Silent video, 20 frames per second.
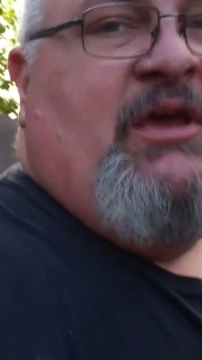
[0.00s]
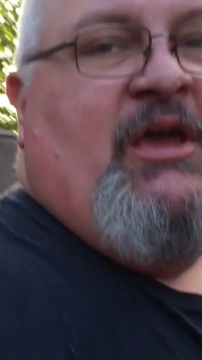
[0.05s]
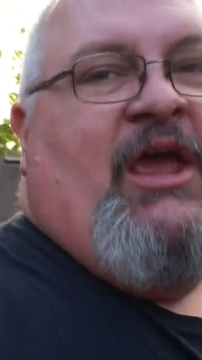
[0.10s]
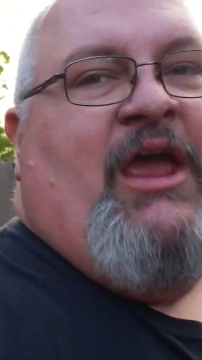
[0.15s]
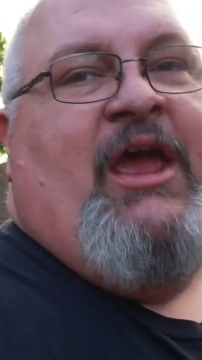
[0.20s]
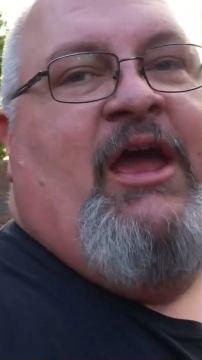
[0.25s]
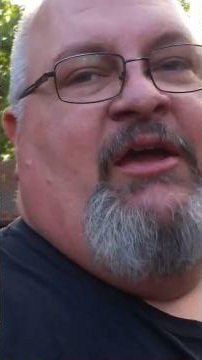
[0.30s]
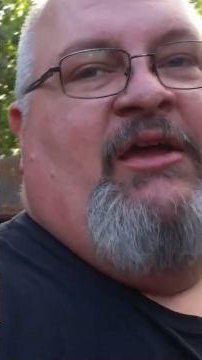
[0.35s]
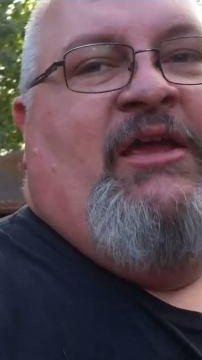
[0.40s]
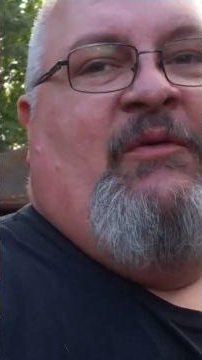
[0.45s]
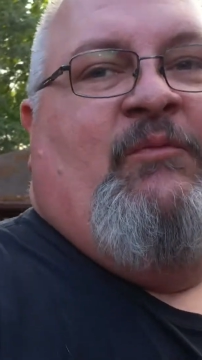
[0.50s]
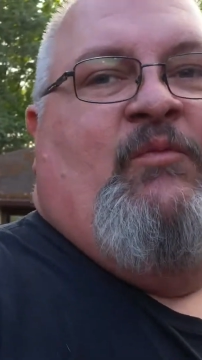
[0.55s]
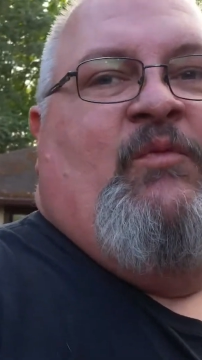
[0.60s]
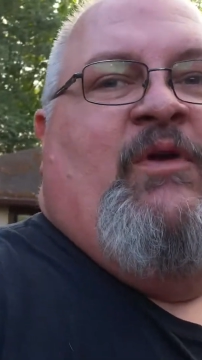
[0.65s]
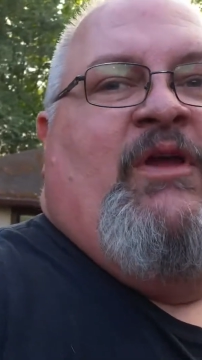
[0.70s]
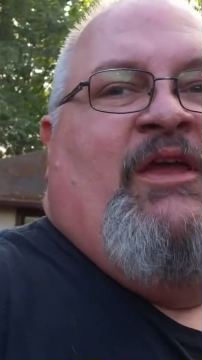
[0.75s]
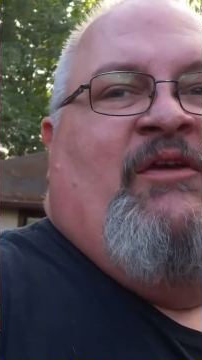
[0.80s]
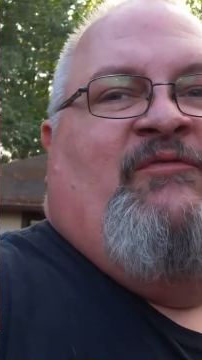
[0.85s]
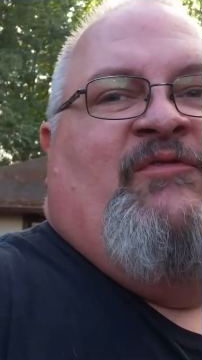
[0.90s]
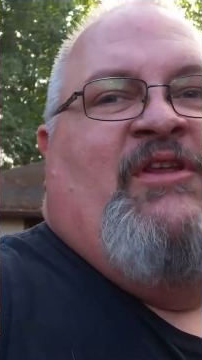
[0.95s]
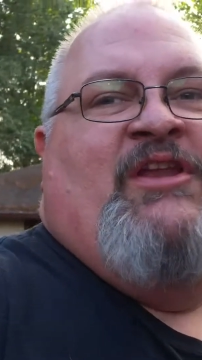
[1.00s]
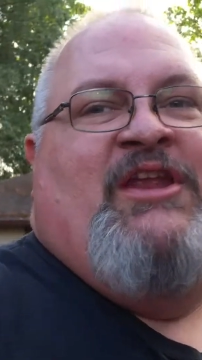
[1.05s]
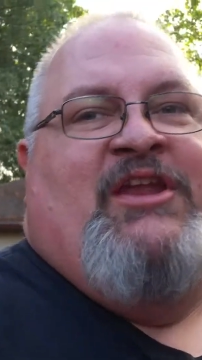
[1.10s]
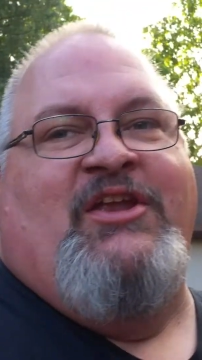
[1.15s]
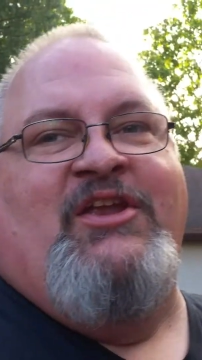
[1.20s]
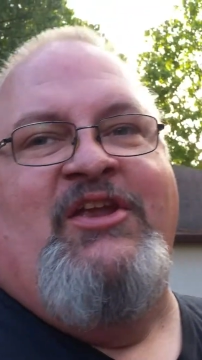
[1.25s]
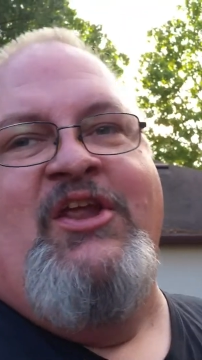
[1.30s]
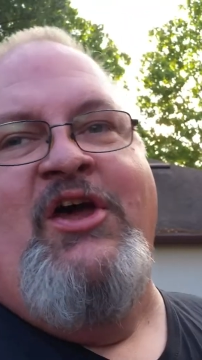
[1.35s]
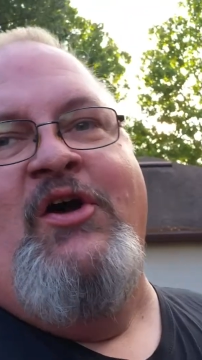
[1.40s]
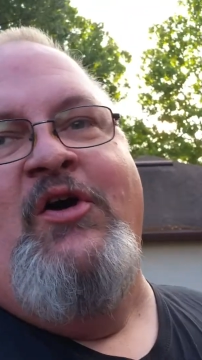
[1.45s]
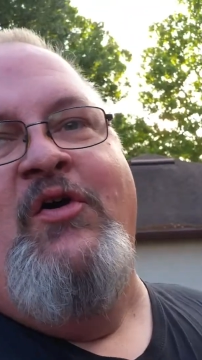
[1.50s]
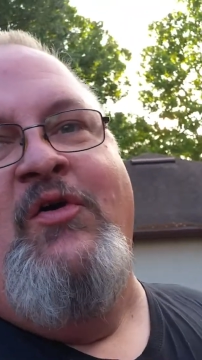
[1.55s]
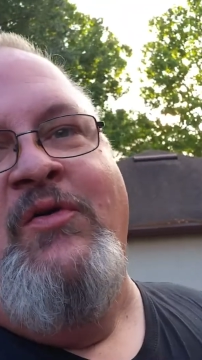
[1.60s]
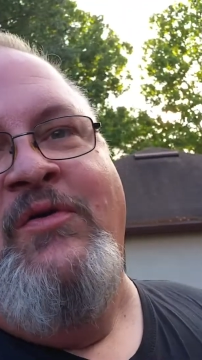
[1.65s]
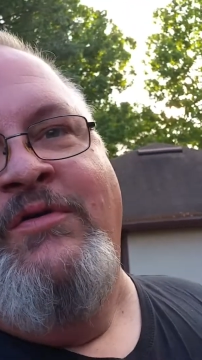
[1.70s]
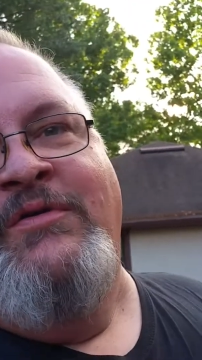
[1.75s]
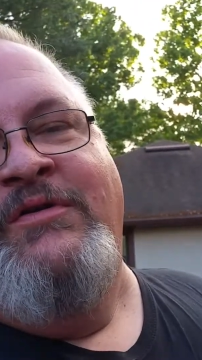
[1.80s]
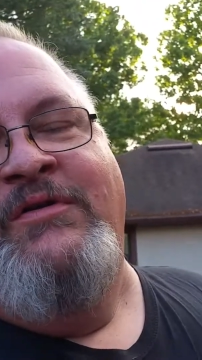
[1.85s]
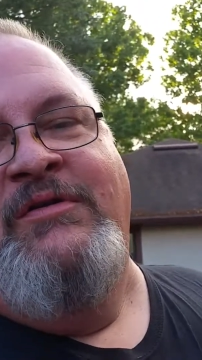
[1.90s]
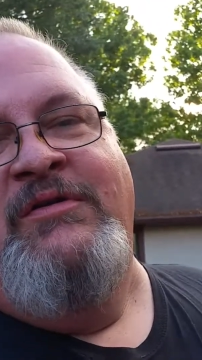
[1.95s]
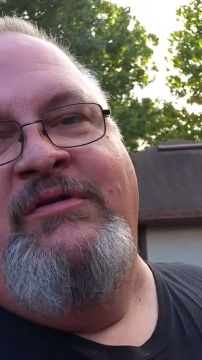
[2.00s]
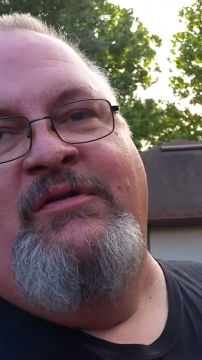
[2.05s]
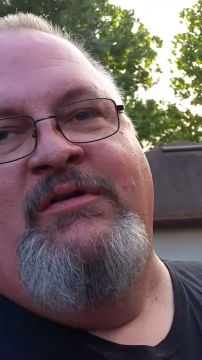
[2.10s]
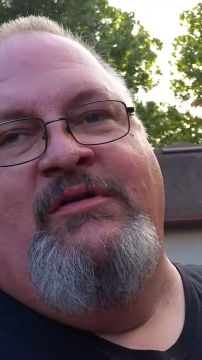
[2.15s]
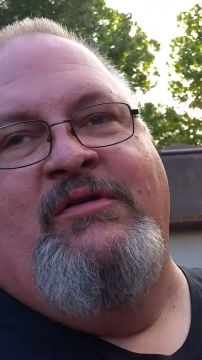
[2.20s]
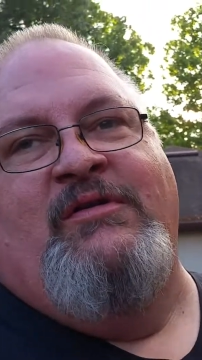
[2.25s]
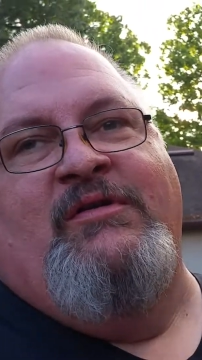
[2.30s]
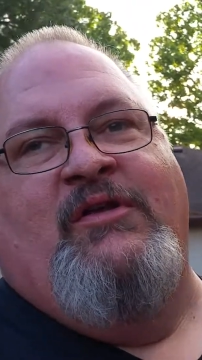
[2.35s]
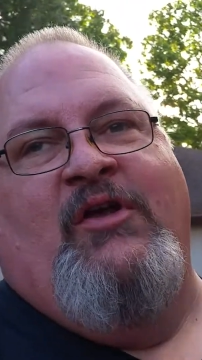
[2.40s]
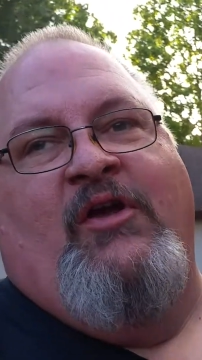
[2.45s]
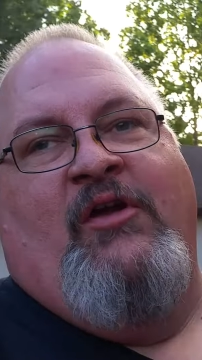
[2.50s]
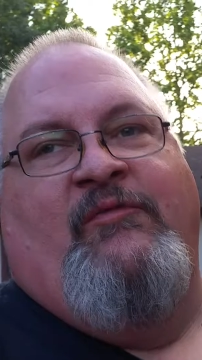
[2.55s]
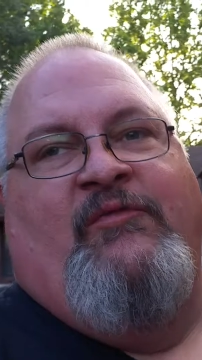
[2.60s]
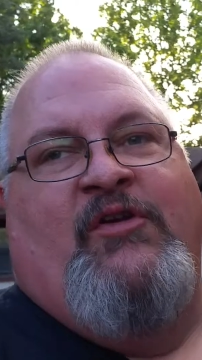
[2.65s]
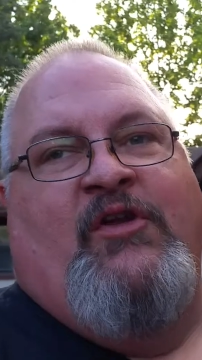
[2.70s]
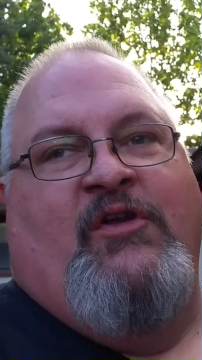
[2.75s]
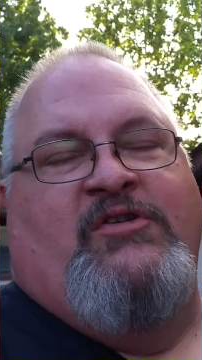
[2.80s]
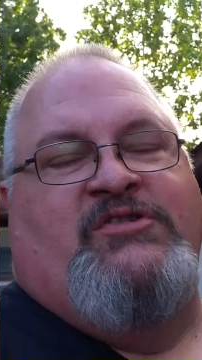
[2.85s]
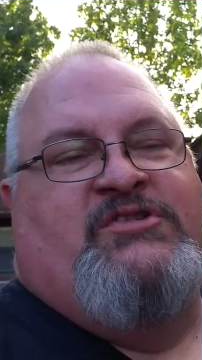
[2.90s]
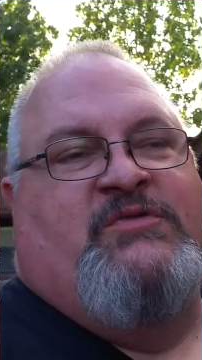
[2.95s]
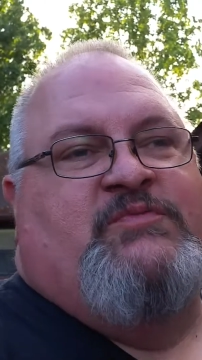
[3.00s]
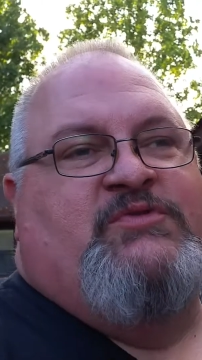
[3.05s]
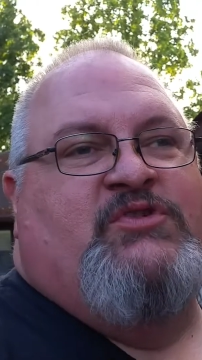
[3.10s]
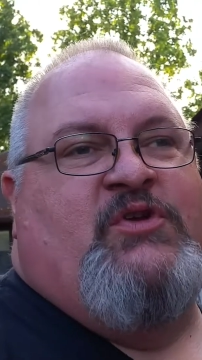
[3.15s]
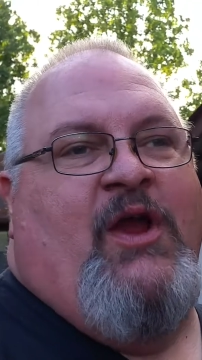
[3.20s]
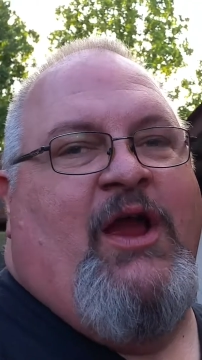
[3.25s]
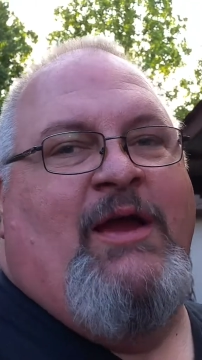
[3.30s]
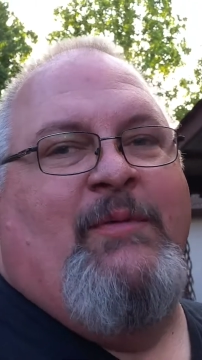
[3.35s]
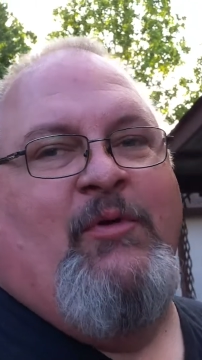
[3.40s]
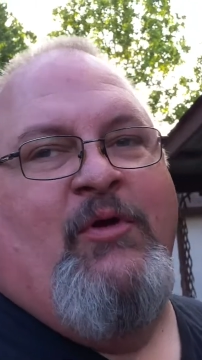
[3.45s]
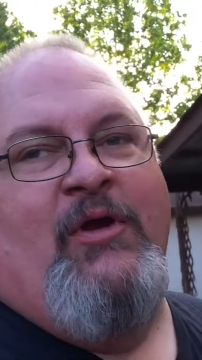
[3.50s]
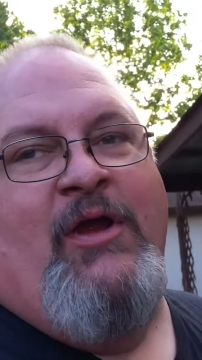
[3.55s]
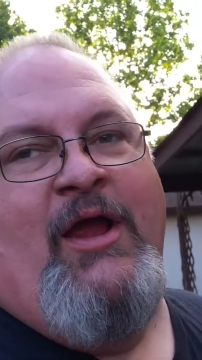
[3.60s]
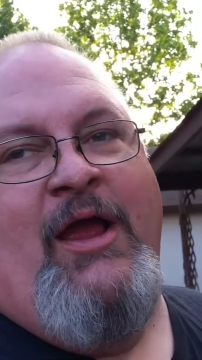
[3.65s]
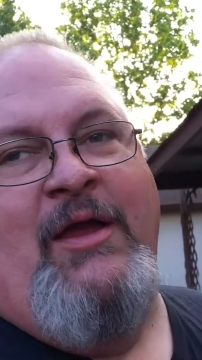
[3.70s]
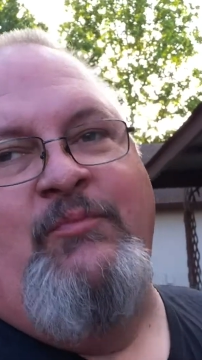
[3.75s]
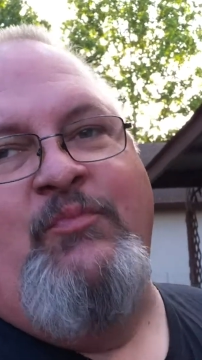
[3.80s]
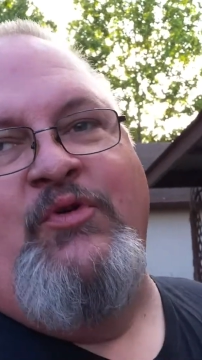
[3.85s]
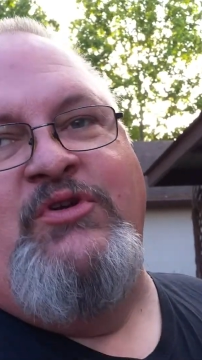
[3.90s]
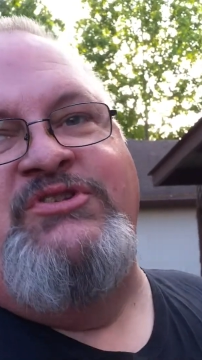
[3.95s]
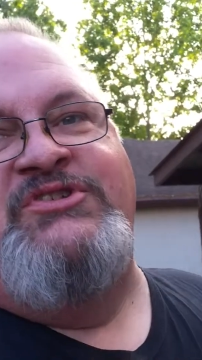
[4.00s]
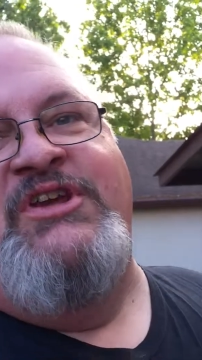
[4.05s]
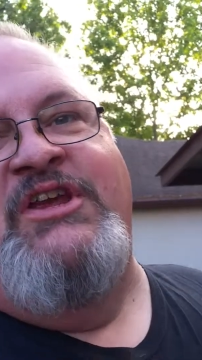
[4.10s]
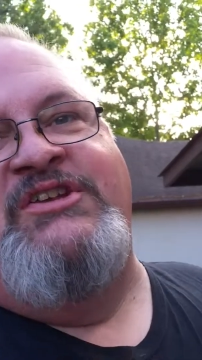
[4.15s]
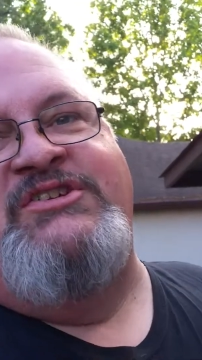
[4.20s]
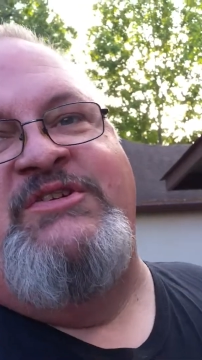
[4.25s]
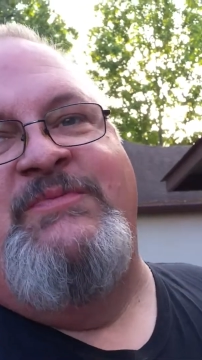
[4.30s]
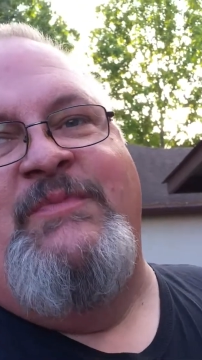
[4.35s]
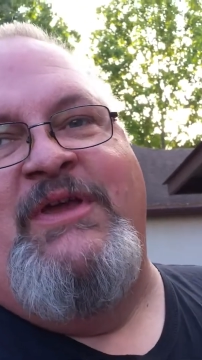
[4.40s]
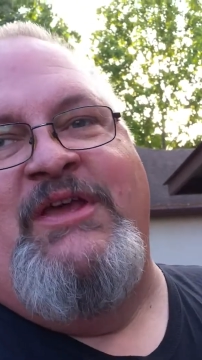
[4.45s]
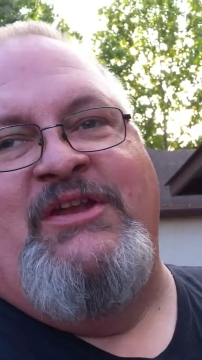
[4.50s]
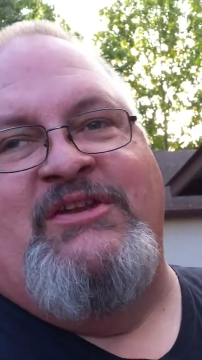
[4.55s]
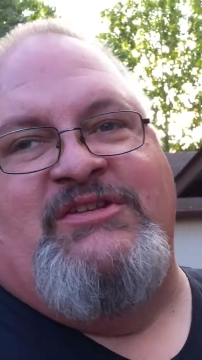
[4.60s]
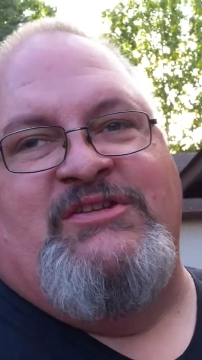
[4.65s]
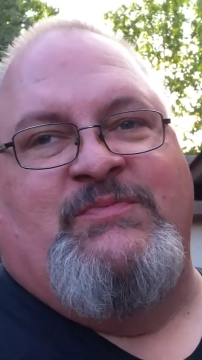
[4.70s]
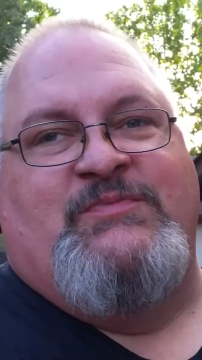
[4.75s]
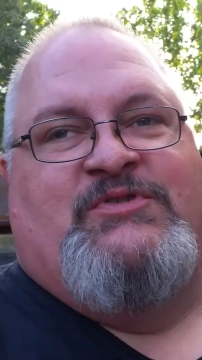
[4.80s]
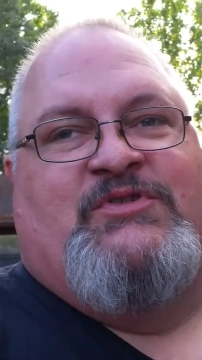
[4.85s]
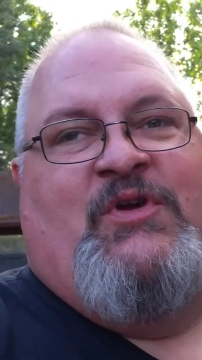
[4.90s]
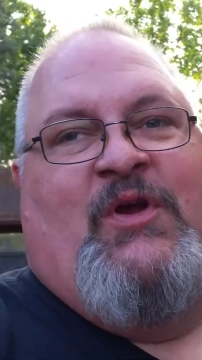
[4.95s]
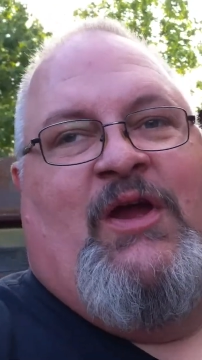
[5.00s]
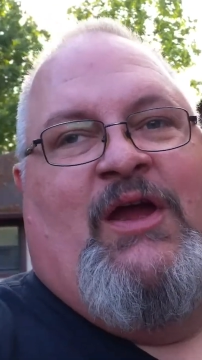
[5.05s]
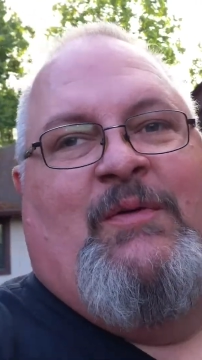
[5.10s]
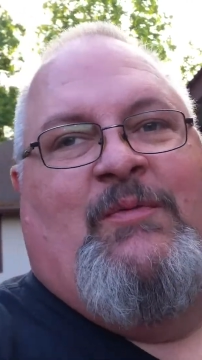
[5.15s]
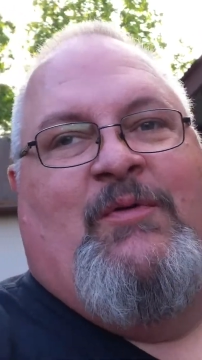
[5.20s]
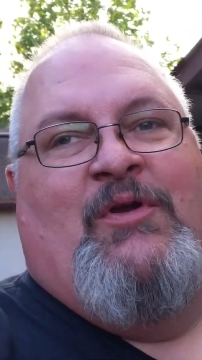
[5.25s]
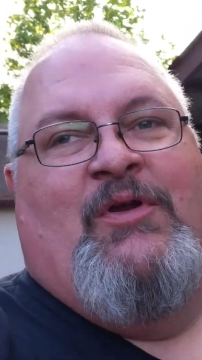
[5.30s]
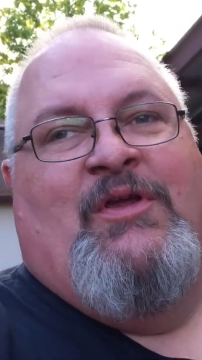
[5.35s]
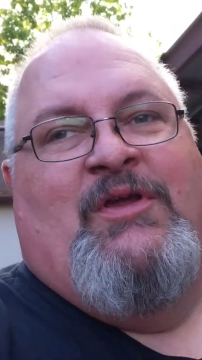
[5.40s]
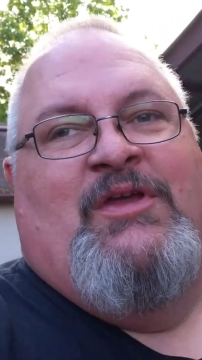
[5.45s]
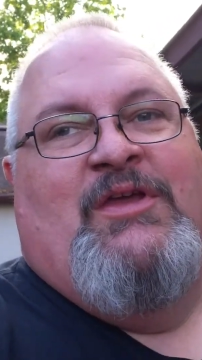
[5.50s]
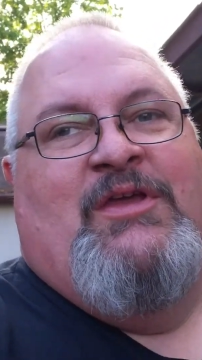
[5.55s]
If you didn't know, or if you're a subscriber, I appreciate you being a subscriber.